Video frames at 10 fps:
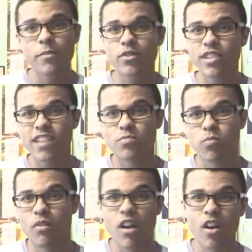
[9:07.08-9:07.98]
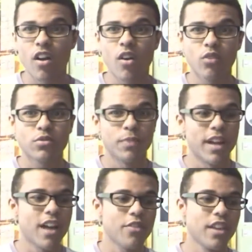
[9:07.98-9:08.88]
Because that's
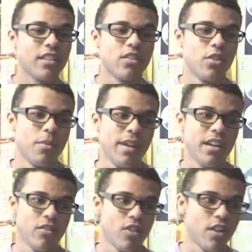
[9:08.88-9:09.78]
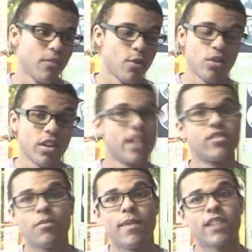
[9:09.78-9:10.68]
ultimately, I think that the meaning of life, I'm not going to get
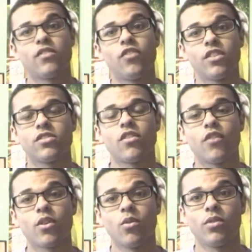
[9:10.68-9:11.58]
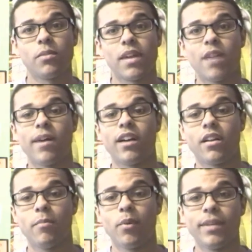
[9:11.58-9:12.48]
into a massive philosophical debate
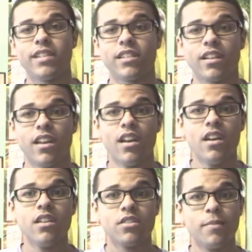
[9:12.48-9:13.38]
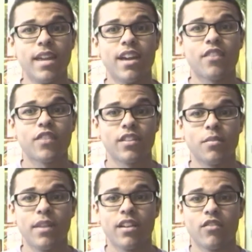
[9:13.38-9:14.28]
about it, but basically, to me, I think
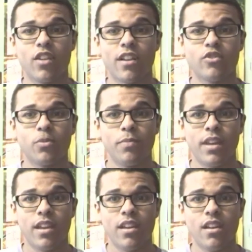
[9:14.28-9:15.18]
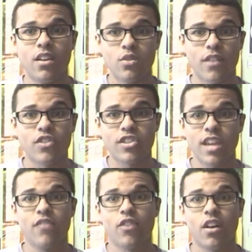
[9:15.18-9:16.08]
the meaning of life should be to have a
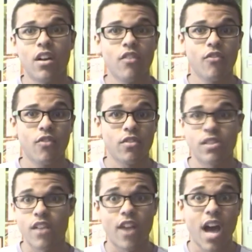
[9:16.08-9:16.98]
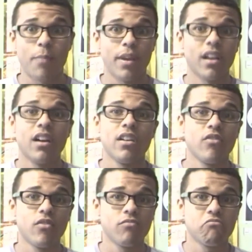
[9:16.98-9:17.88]
safe life, to have a happy
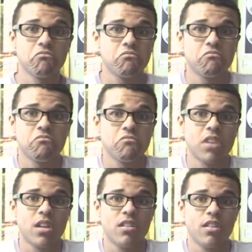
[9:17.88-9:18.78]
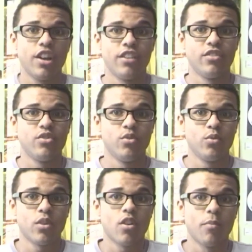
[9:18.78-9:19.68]
life, and
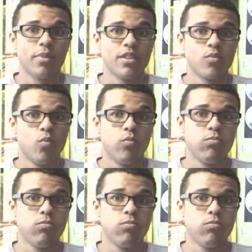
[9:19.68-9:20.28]
to accomplish